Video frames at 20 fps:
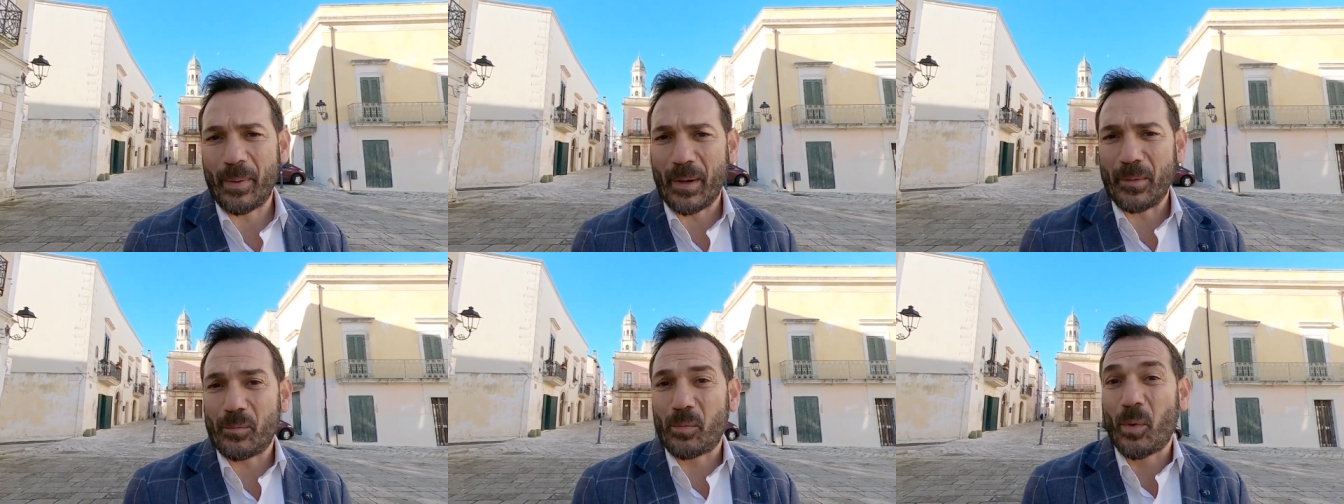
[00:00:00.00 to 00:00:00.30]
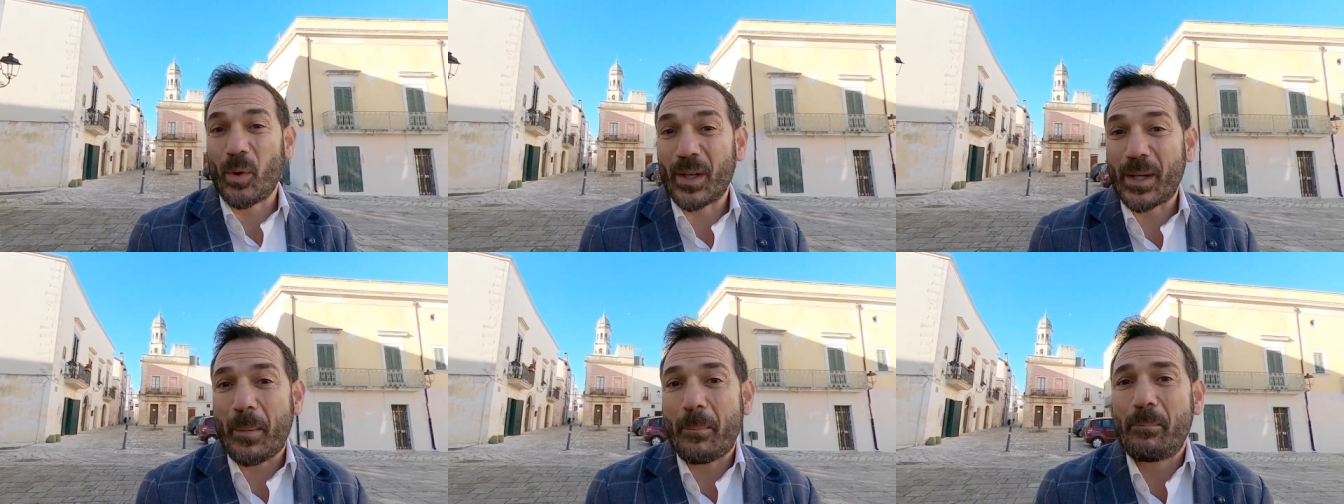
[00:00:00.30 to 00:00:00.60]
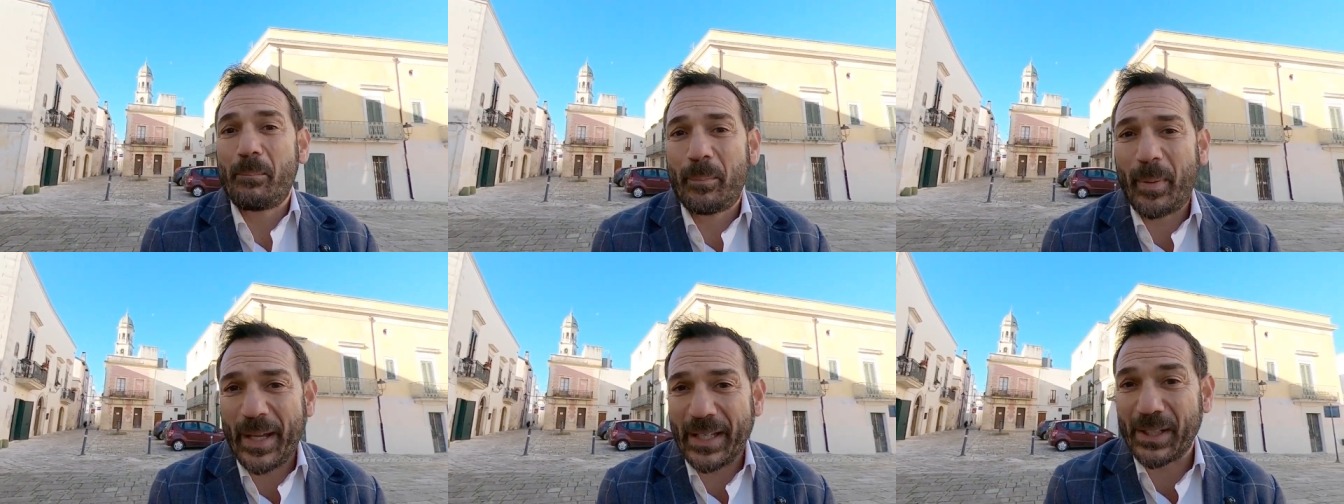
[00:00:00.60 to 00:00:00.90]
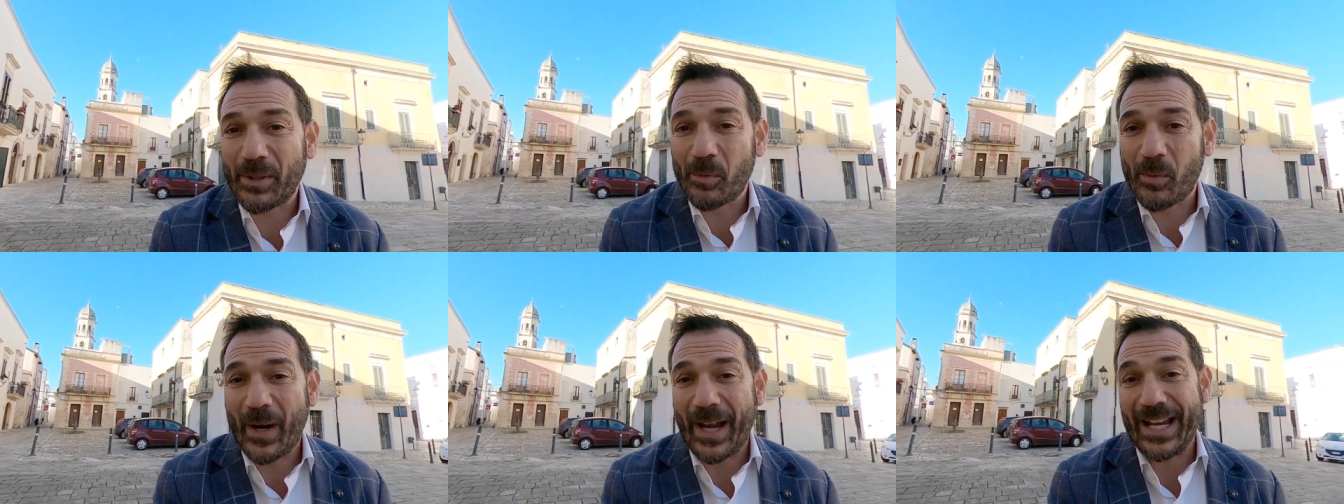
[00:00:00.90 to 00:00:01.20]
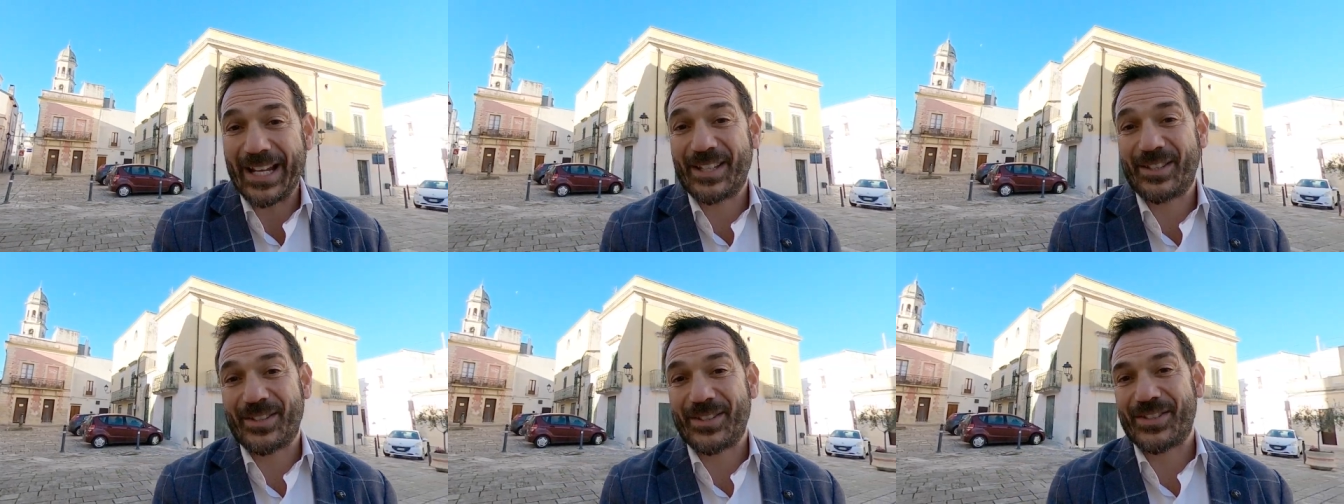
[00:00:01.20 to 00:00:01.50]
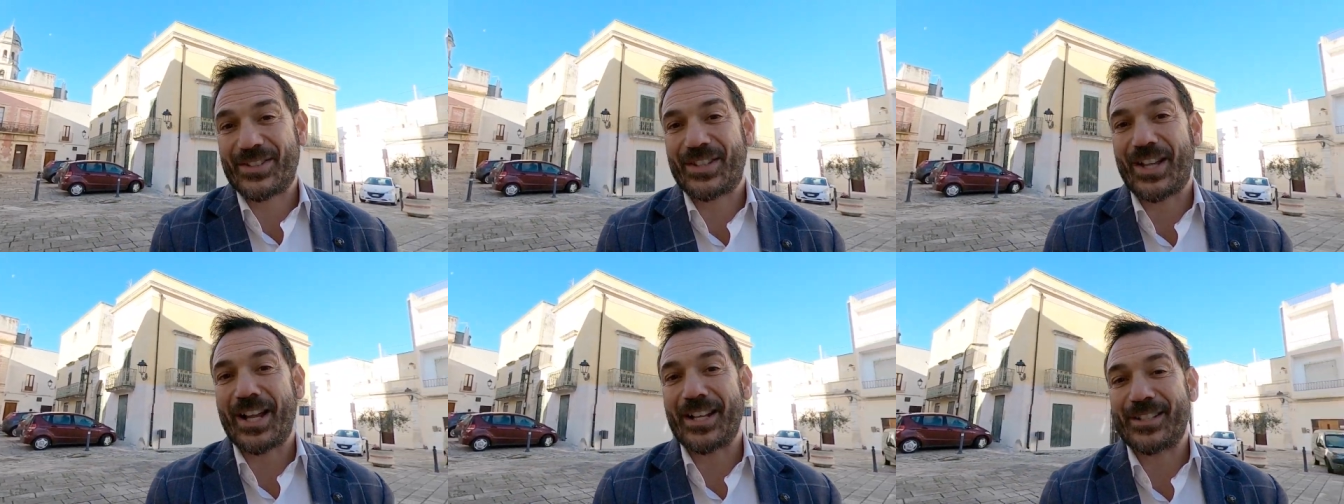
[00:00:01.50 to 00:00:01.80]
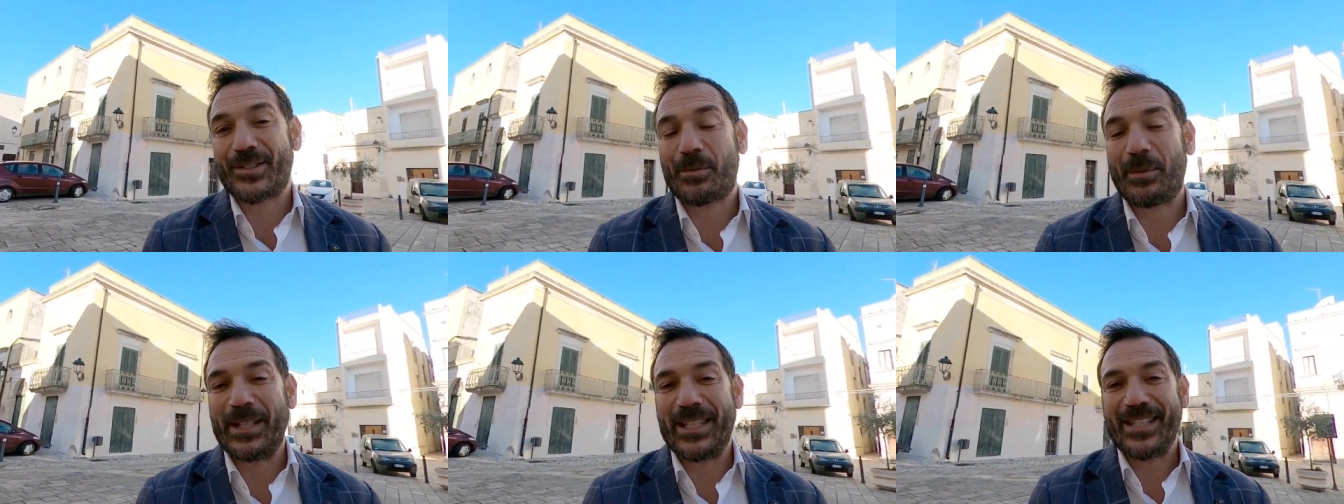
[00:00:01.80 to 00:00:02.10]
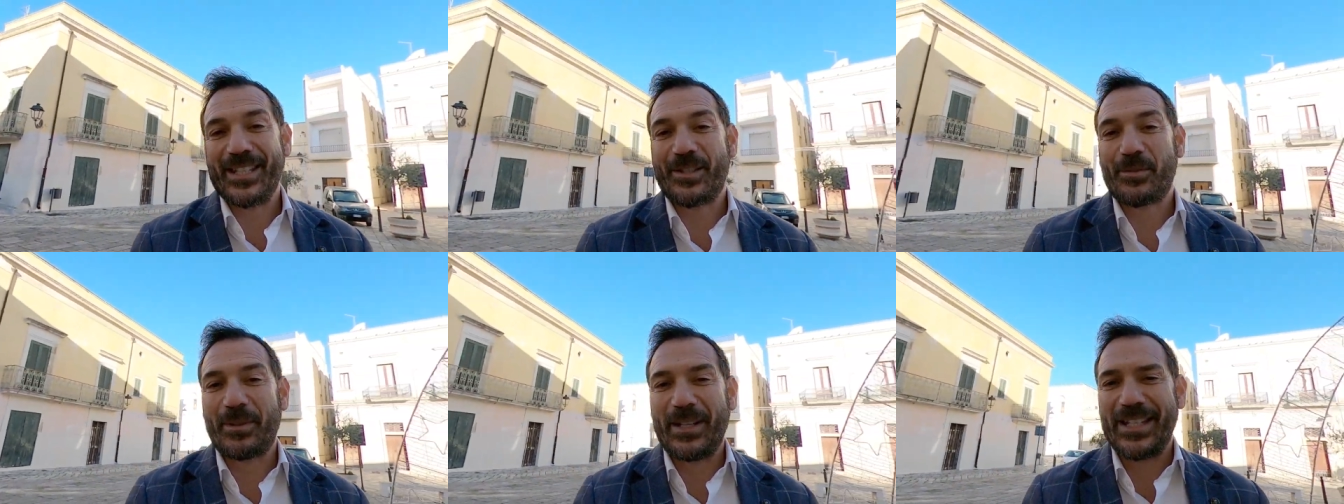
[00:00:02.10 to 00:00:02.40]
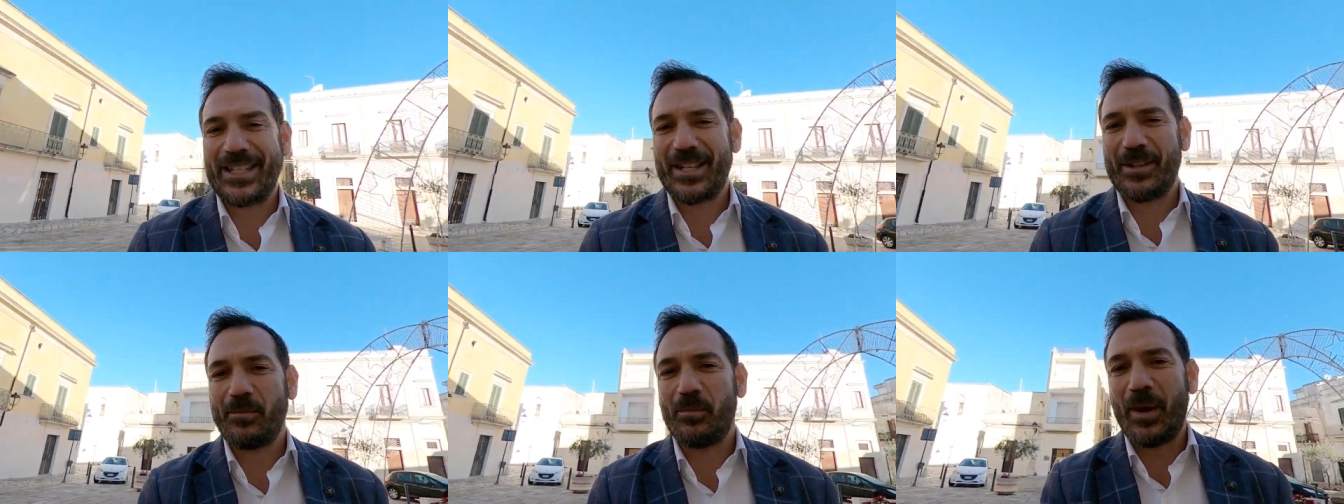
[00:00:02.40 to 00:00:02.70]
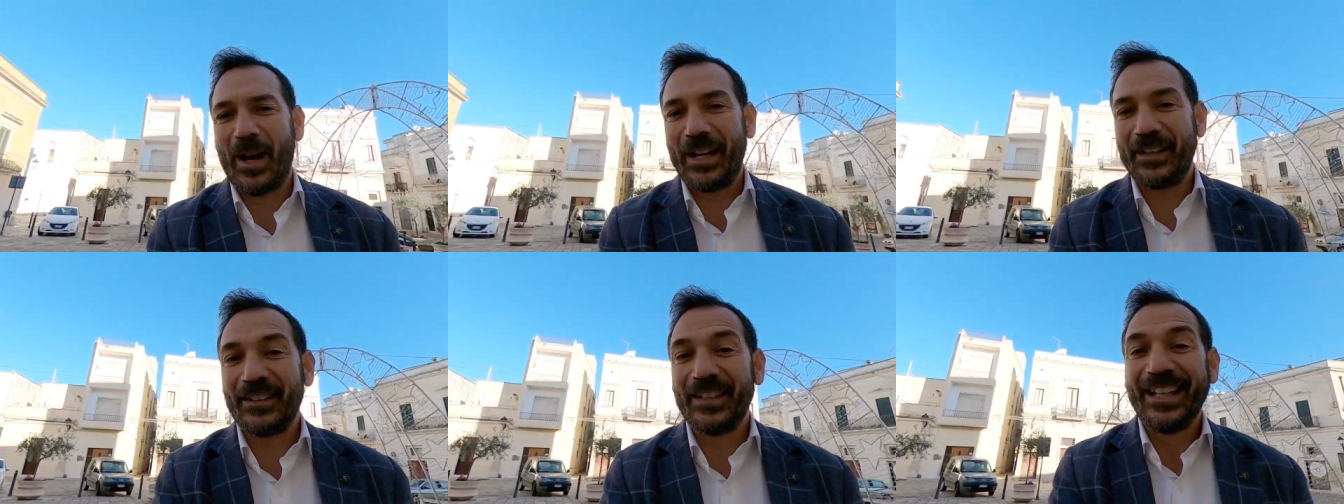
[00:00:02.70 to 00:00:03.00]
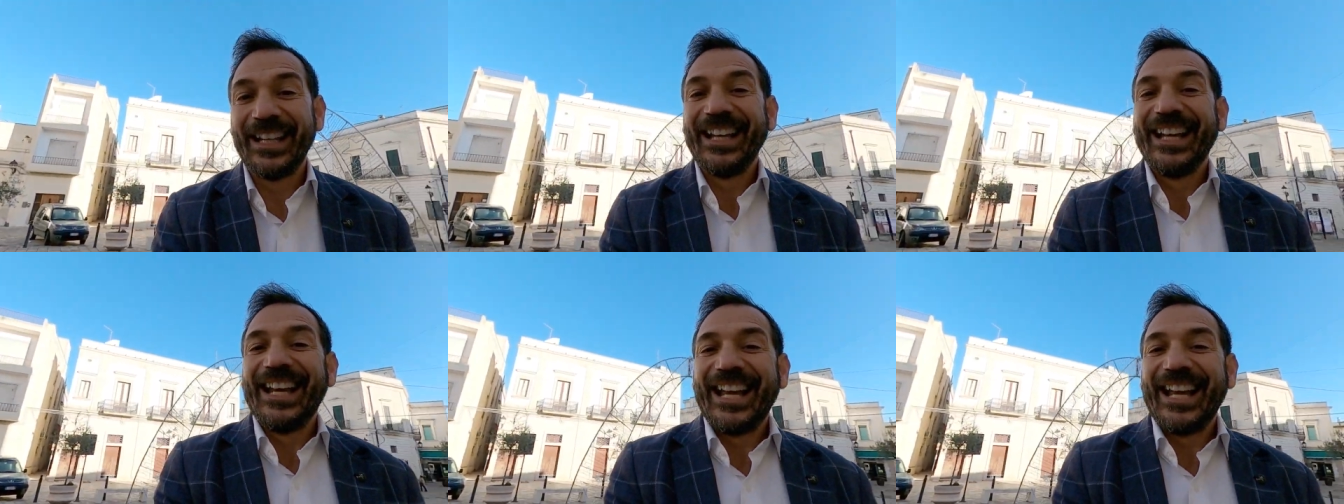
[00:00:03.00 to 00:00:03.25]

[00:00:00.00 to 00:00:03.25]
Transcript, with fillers: But what a better way to start 2021